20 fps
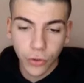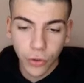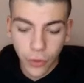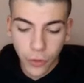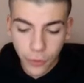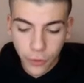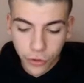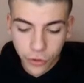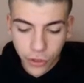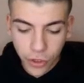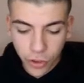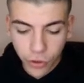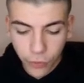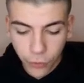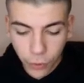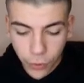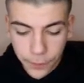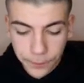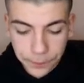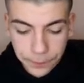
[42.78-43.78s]
will search
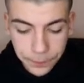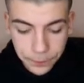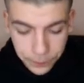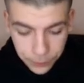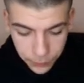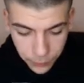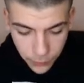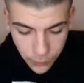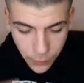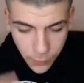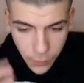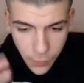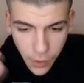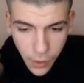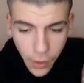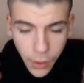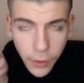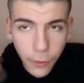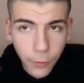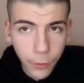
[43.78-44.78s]
for
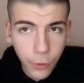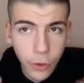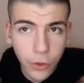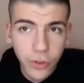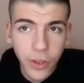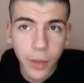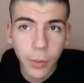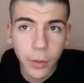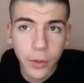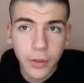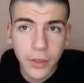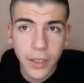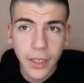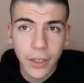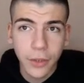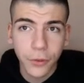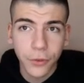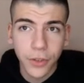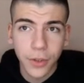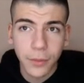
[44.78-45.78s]
example,
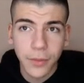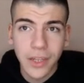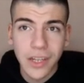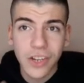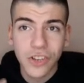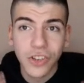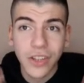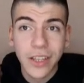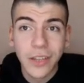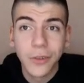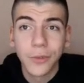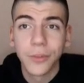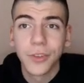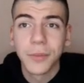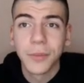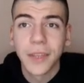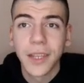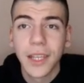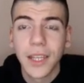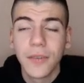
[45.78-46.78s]
think of some niche, think of
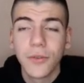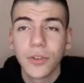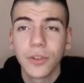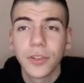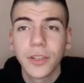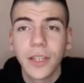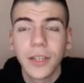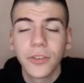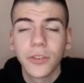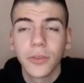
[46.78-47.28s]
some keyword, think